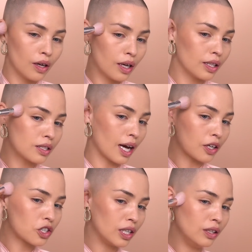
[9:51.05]
And it's
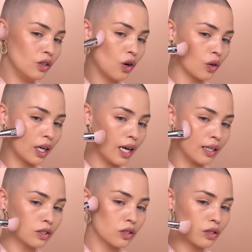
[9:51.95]
actually not
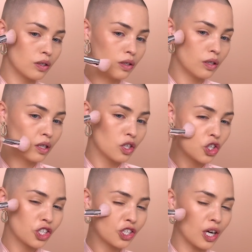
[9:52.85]
as
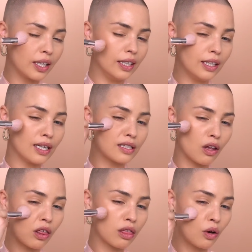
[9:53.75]
shiny as I
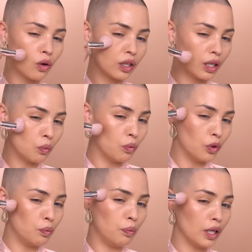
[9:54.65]
thought it
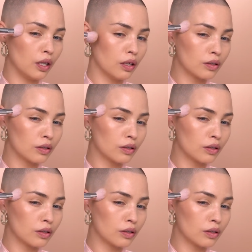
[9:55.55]
would be.